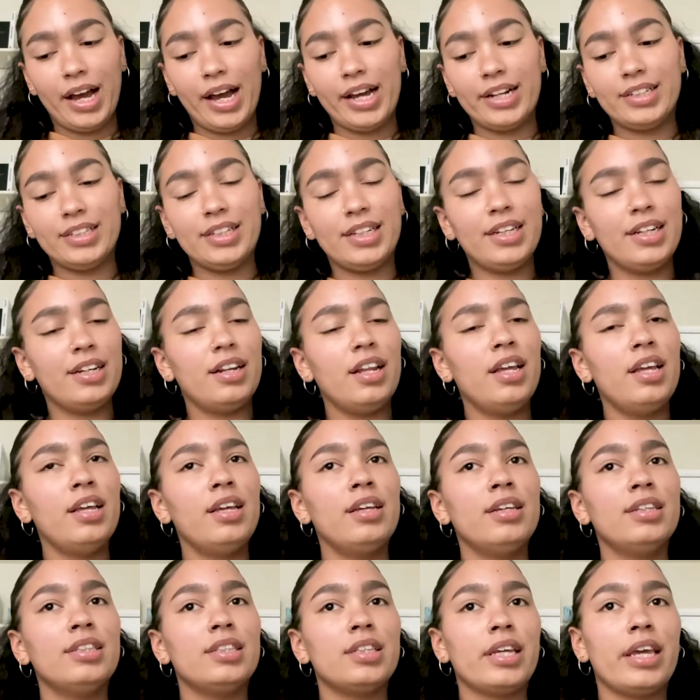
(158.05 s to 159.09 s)
I did
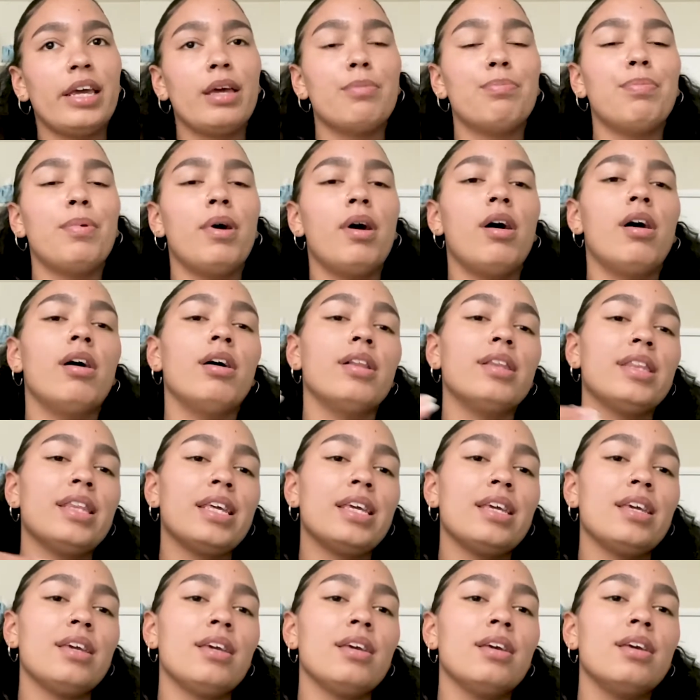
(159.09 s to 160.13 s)
skip all
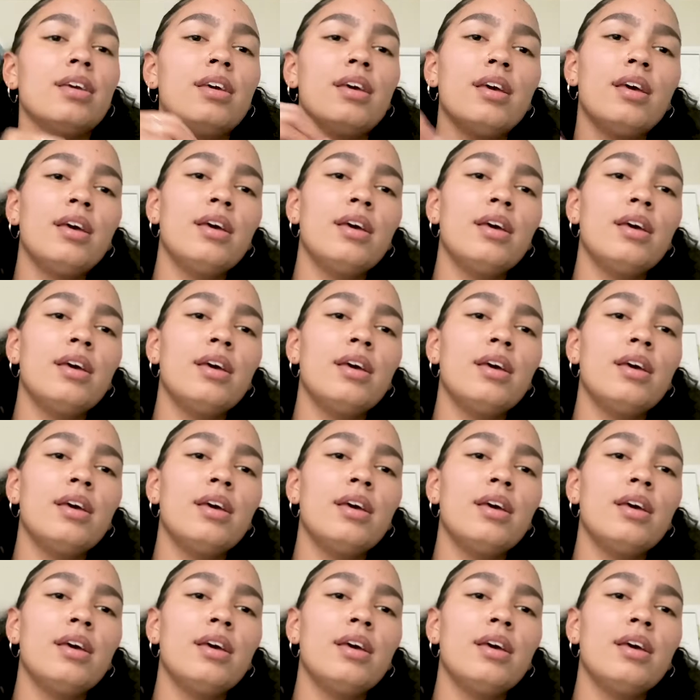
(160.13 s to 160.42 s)
the